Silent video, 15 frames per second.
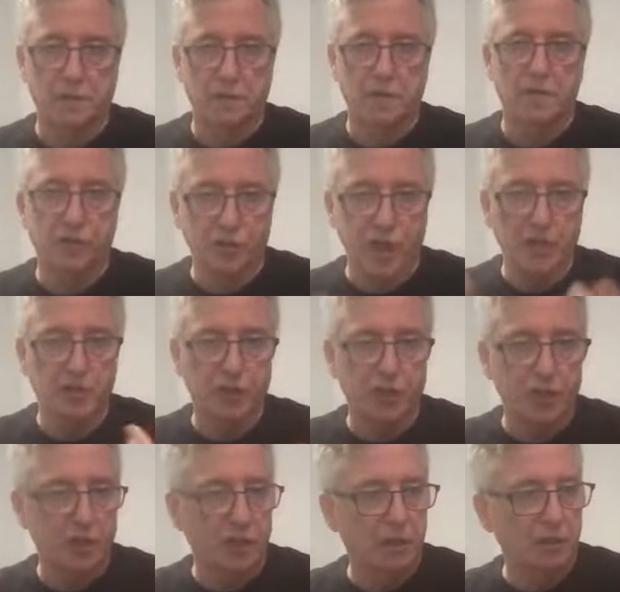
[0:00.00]

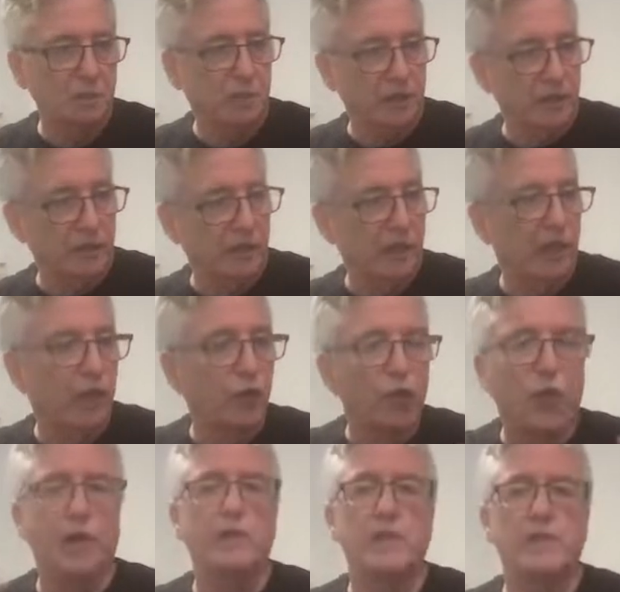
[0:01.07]
stretching and whatever, and I know
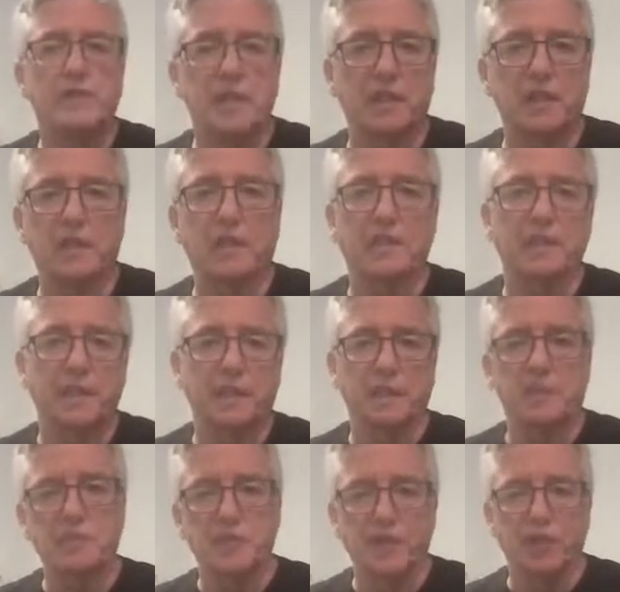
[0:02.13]
how to deal it if it
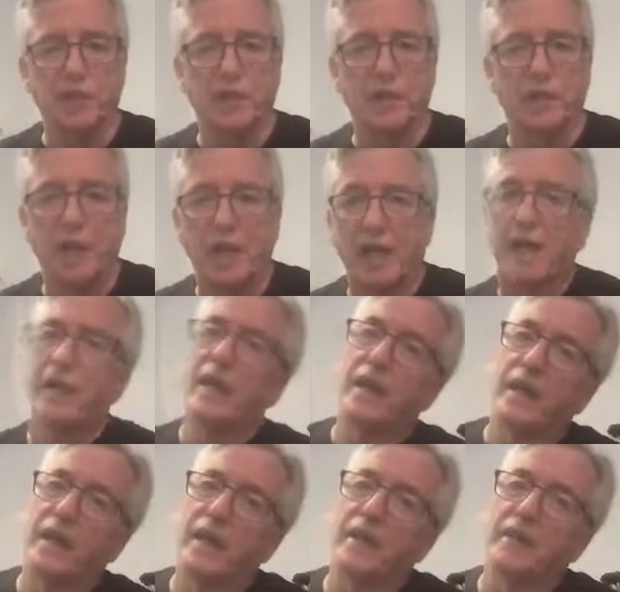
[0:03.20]
comes on.
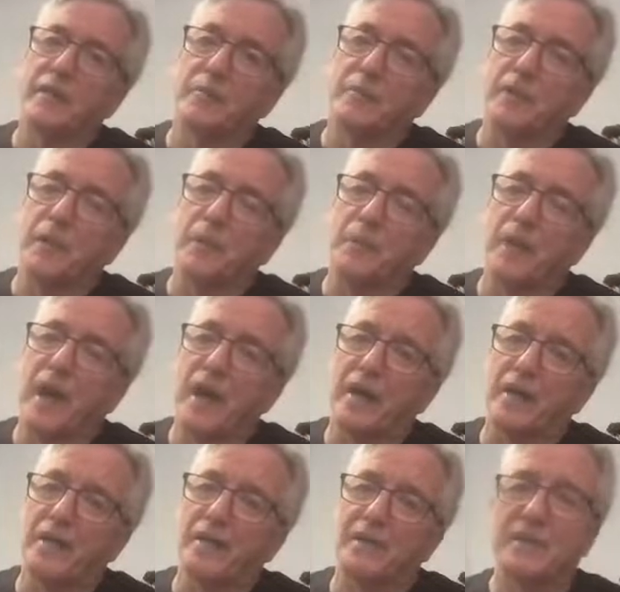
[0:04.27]
End up like a
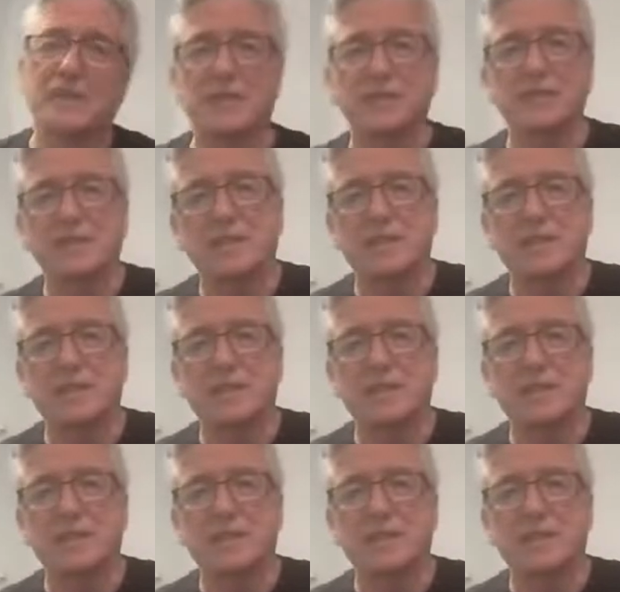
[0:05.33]
parrot, you know,